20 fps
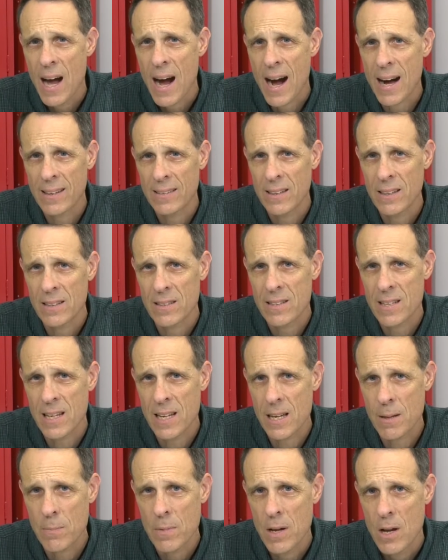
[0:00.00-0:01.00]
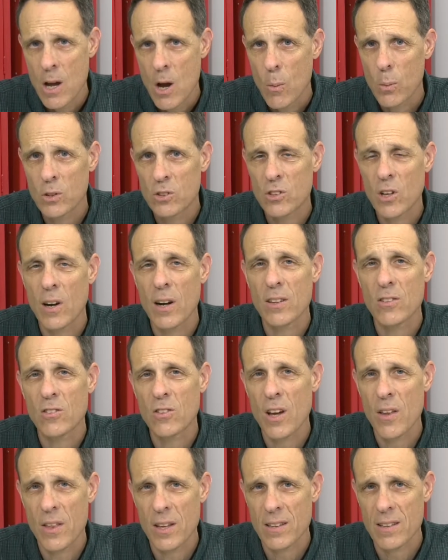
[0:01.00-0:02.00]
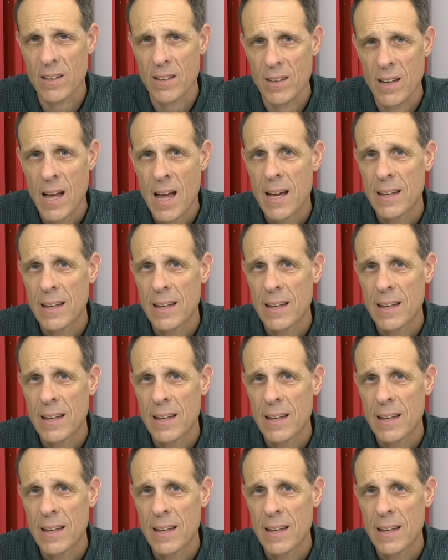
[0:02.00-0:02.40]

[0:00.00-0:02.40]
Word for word: on their team. We start at Southington.